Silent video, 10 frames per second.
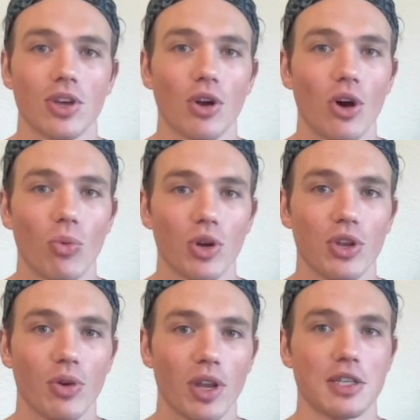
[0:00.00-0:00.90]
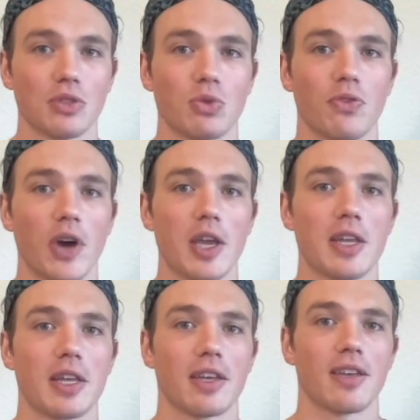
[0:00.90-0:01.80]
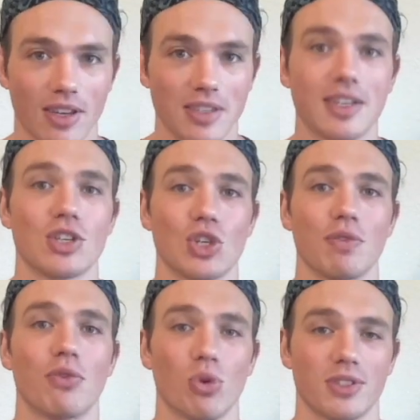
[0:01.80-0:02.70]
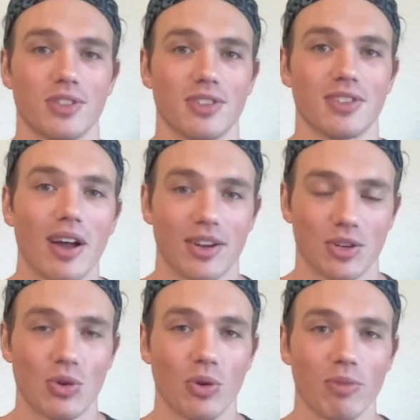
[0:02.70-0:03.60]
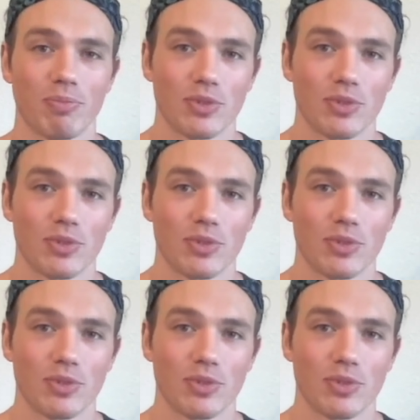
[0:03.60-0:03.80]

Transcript: and all we're doing is fighting extension forces on our core.